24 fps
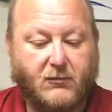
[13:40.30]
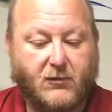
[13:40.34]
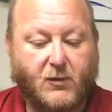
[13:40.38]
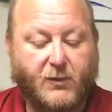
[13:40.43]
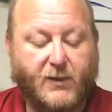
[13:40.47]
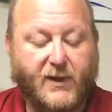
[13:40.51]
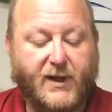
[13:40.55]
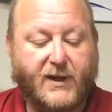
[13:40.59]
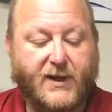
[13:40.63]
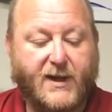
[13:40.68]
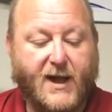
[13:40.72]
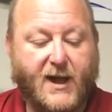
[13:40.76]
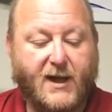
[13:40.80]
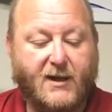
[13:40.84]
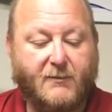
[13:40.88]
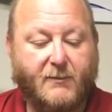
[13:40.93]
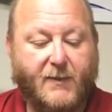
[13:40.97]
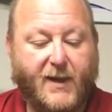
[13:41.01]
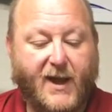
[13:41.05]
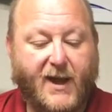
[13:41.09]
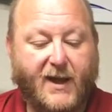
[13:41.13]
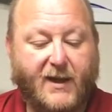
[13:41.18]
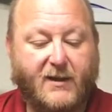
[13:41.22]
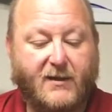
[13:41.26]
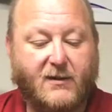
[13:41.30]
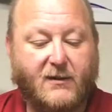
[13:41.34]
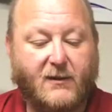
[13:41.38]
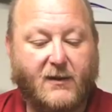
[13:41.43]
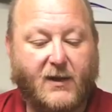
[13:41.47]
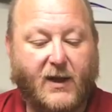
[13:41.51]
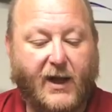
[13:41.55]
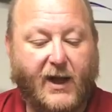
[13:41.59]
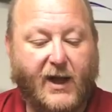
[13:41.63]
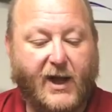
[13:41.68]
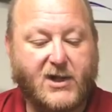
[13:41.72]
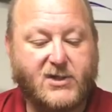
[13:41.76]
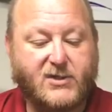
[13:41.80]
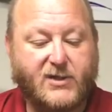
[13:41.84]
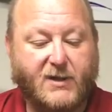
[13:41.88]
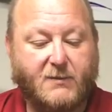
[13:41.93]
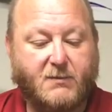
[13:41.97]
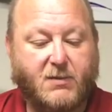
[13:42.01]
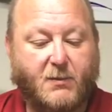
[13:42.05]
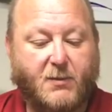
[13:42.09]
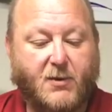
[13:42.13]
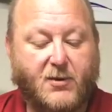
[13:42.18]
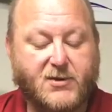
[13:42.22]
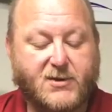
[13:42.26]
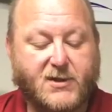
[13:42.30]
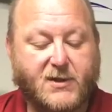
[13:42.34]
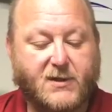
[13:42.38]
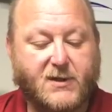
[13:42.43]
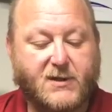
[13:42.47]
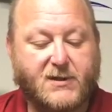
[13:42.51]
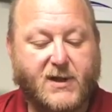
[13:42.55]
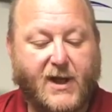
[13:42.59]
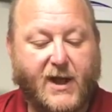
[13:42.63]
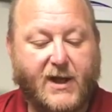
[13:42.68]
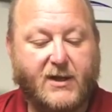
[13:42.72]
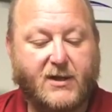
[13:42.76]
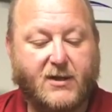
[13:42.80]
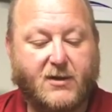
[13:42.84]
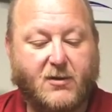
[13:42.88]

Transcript: When we had gotten back, I actually proposed a design